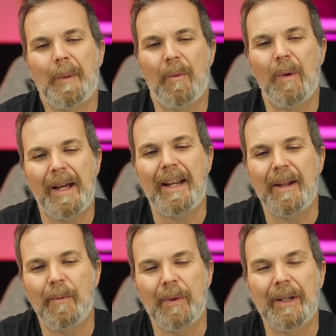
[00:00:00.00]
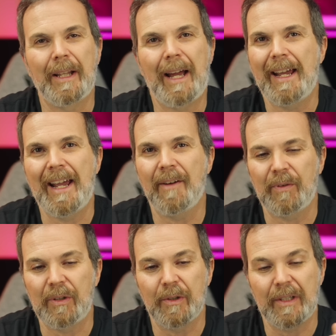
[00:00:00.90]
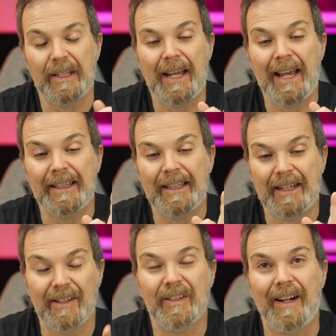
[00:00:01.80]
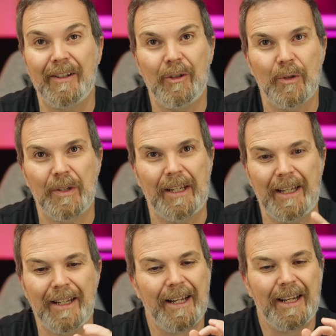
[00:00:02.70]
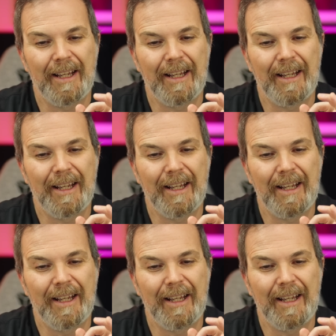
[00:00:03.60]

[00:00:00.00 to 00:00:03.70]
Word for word: but when will I ever use it? And then I started using it.